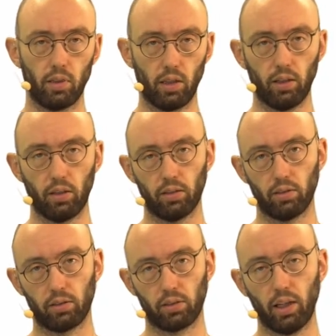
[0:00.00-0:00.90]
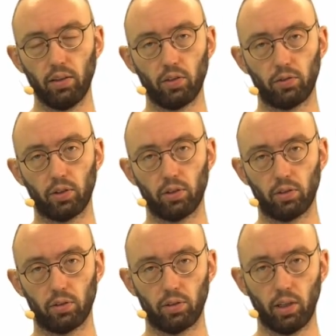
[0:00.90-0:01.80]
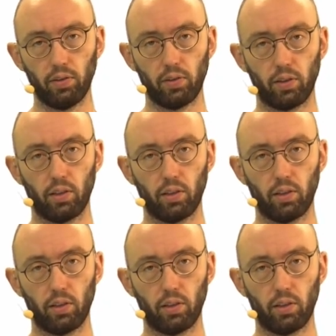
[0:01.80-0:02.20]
In the case of the test,